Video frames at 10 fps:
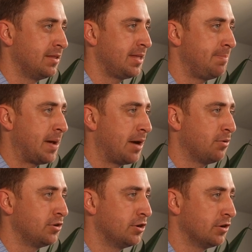They
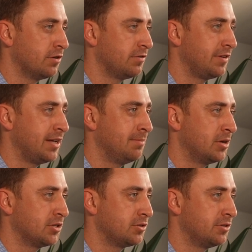power nerve and
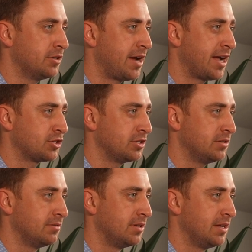muscle interaction,